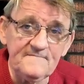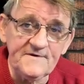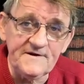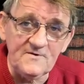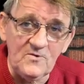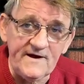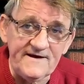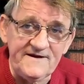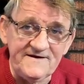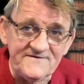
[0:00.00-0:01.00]
but in a
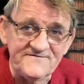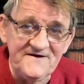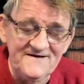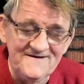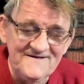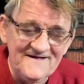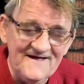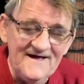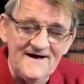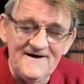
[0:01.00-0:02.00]
way it is.
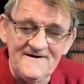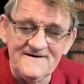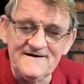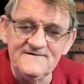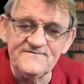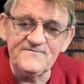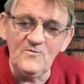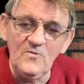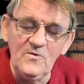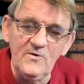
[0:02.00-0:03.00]
Is
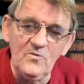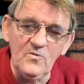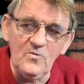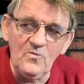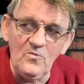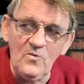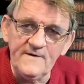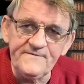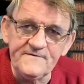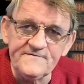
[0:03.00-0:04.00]

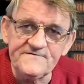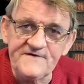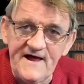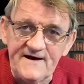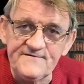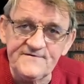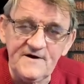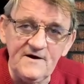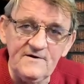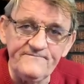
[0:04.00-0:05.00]
what the sex
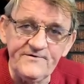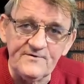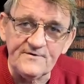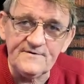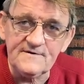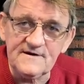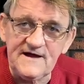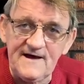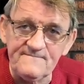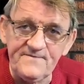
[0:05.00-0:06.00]
of your
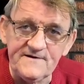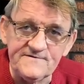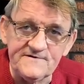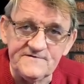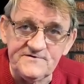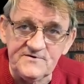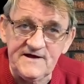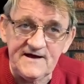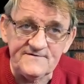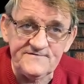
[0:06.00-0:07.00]
catfish that you
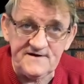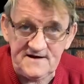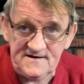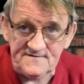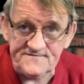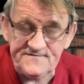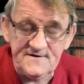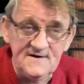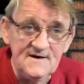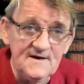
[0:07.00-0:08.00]
catch is,
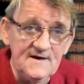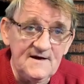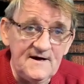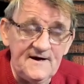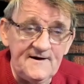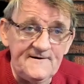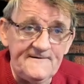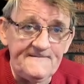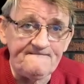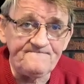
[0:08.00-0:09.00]

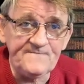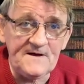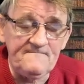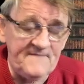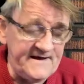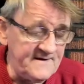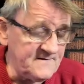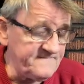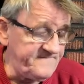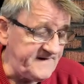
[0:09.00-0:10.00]

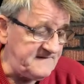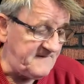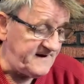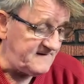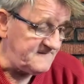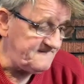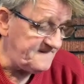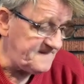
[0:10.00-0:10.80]
male and female,